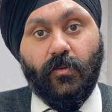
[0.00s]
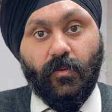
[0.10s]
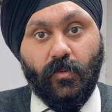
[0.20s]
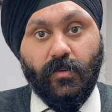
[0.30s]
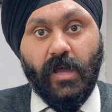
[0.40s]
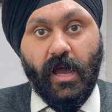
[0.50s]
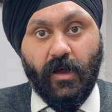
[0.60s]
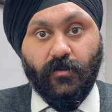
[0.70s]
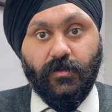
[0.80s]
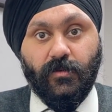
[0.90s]
own
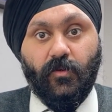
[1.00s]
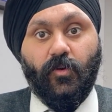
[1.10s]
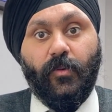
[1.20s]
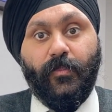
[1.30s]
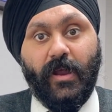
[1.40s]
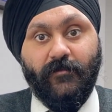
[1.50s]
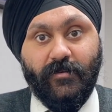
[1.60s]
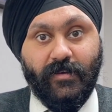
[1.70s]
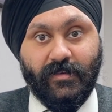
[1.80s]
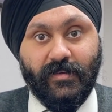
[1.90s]
house or a
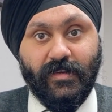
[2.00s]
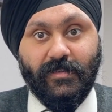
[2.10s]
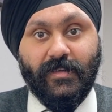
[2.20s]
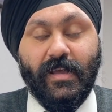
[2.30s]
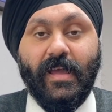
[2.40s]
private residence